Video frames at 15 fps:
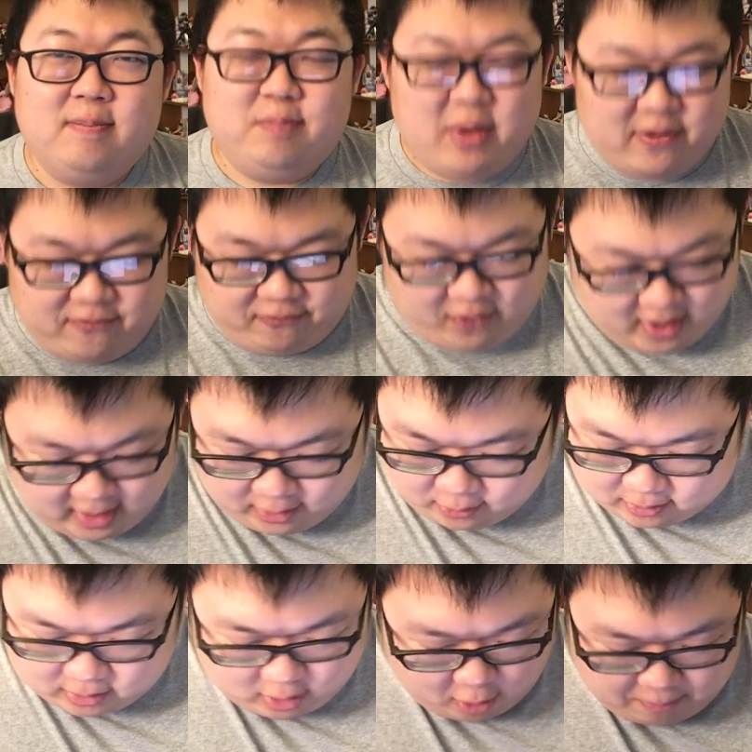Be
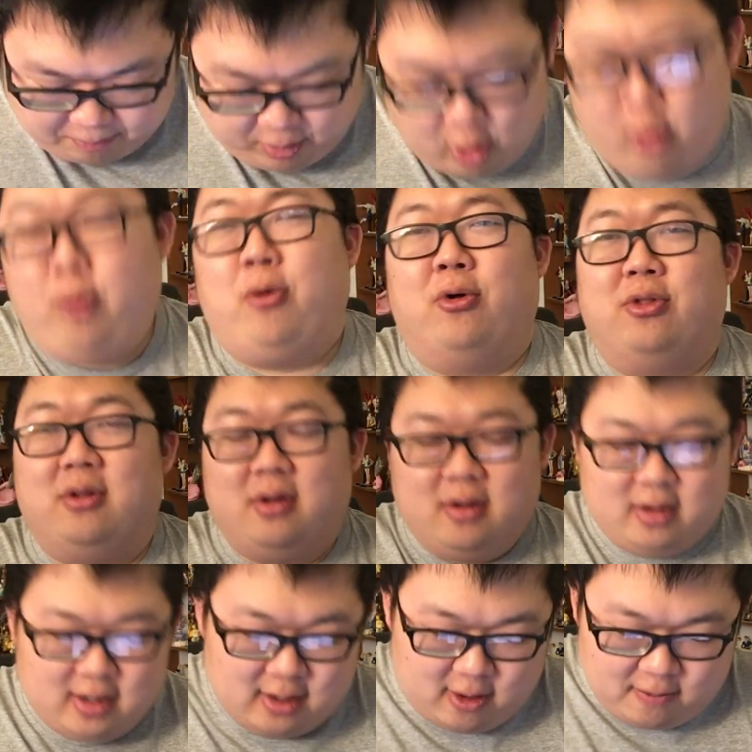fun, go bold.
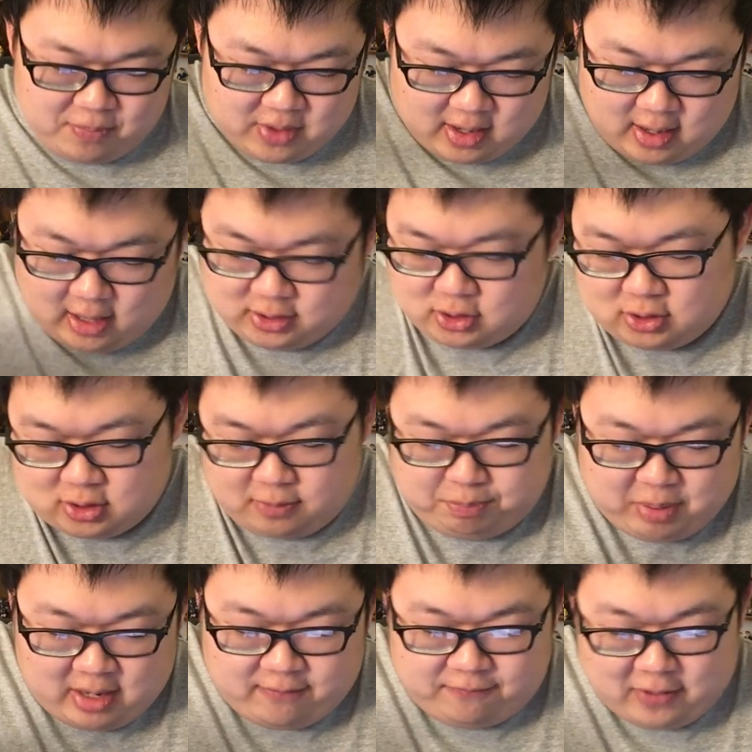You know, it's just a
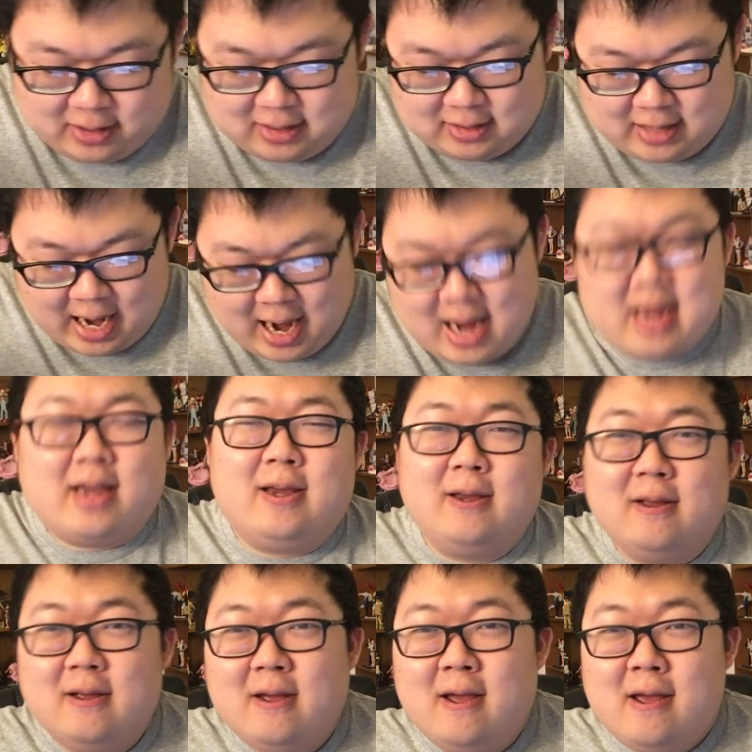big fucking cake.
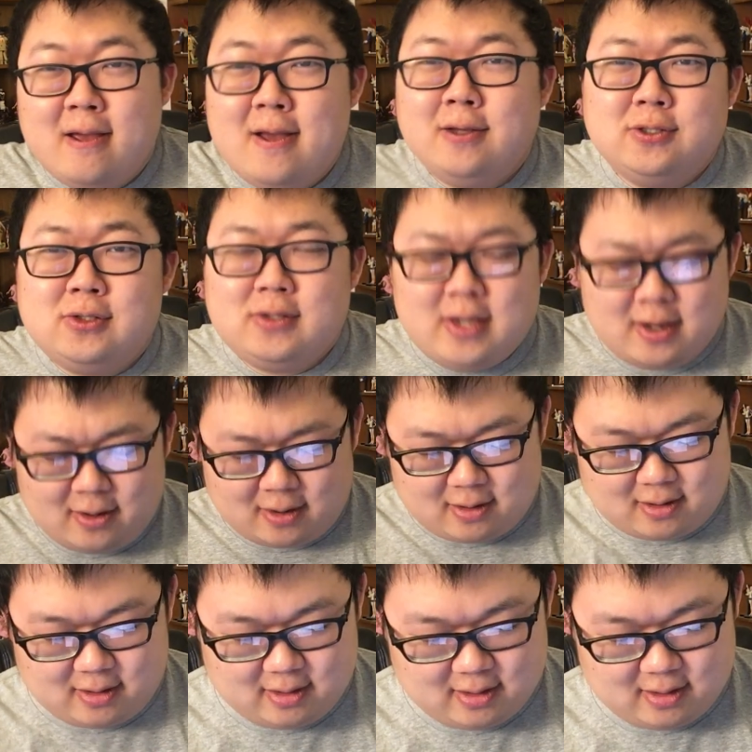S tier.